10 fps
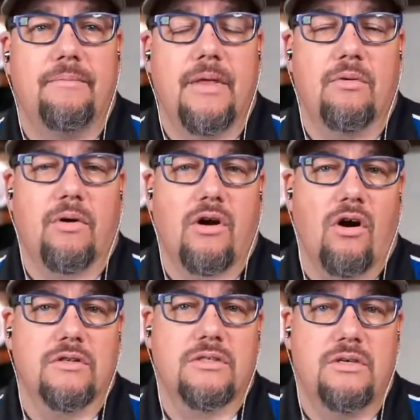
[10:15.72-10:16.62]
in
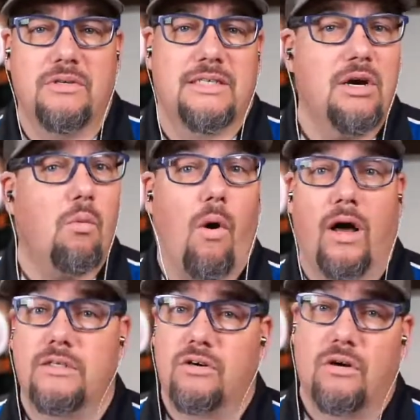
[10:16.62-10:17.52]
regards to, he still
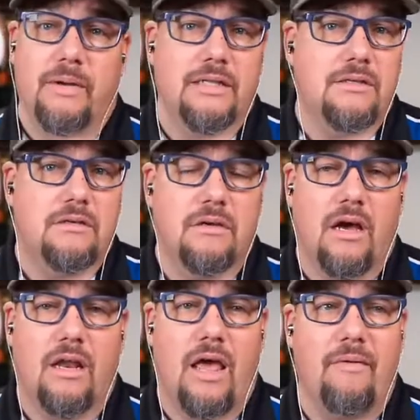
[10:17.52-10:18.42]
won tournaments.
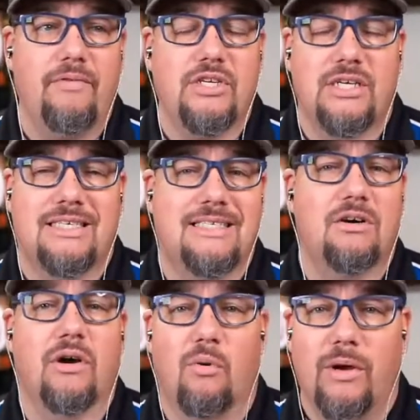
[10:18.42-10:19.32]
MVG's still
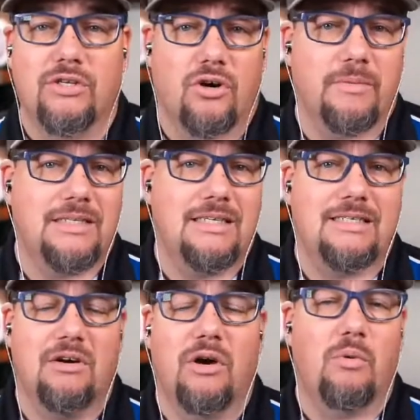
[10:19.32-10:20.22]
going to win tournaments. He's
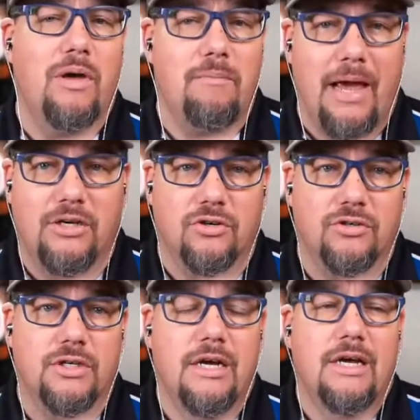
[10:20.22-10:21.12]
still going to win
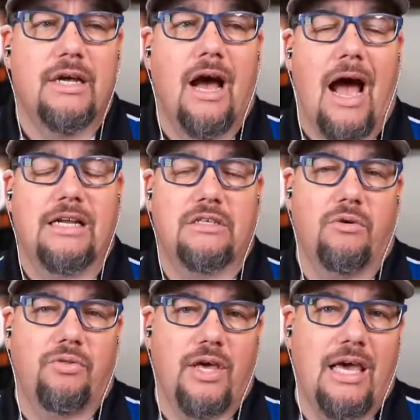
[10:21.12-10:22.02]
majors. I just
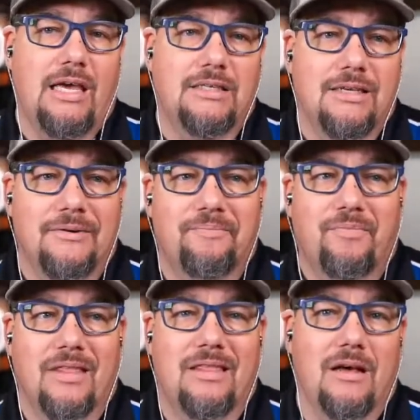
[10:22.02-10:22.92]
don't think he's
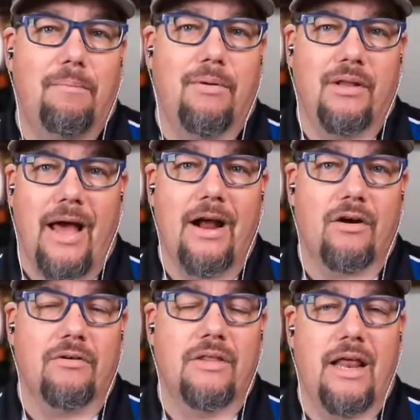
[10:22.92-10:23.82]
the
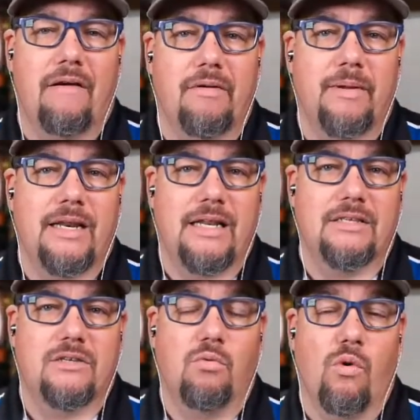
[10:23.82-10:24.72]
player that everybody needs
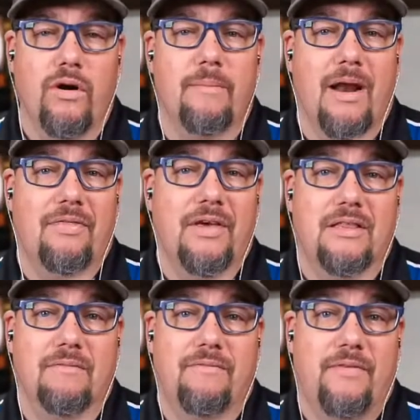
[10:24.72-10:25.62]
to worry about. I think
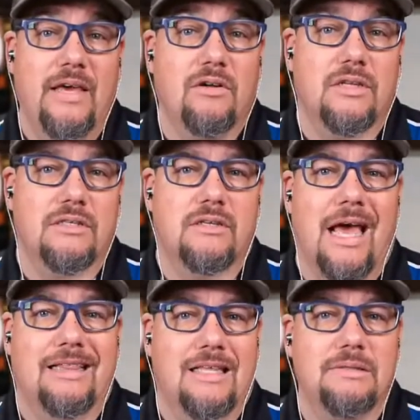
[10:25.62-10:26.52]
the field is,
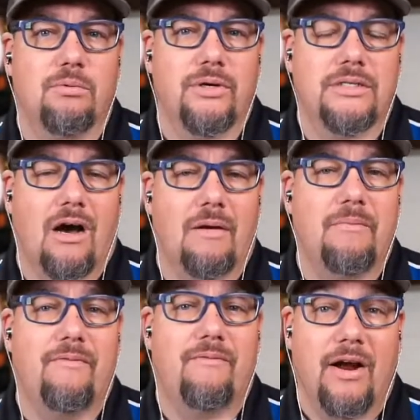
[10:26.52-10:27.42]
at this point in time,
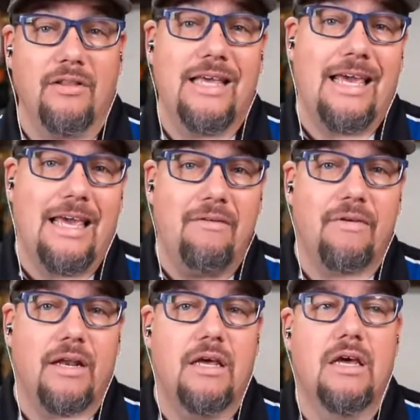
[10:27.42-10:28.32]
fairly
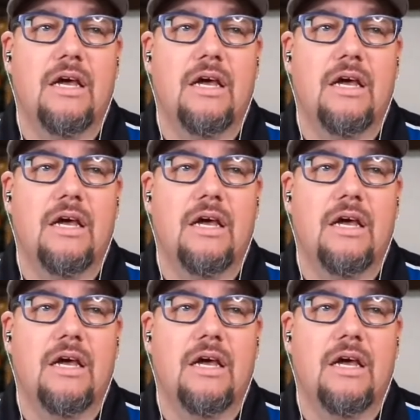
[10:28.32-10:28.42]
even.